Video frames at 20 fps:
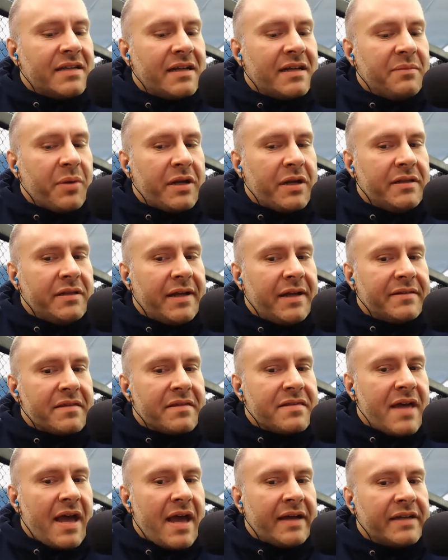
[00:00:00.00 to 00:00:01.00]
Anybody you'd like to
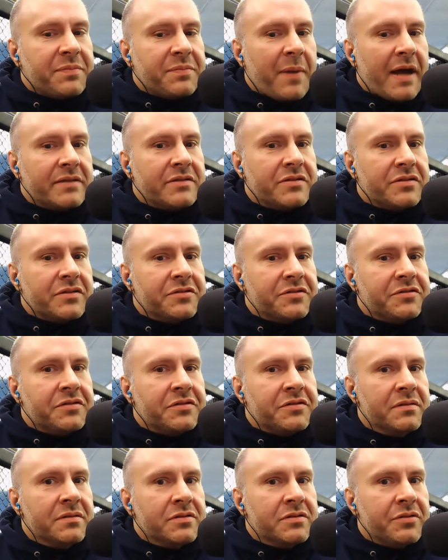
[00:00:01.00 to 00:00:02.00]
thank?
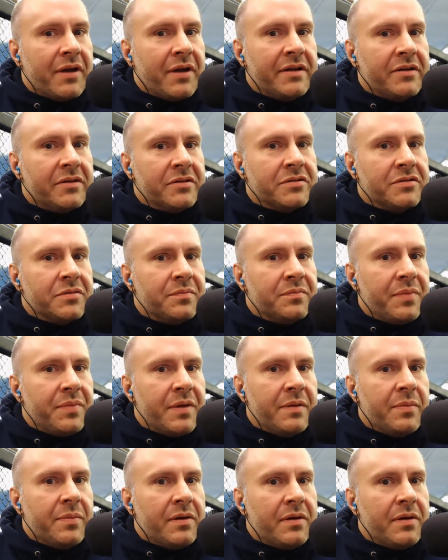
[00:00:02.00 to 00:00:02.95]
Sponsors, trainers, people?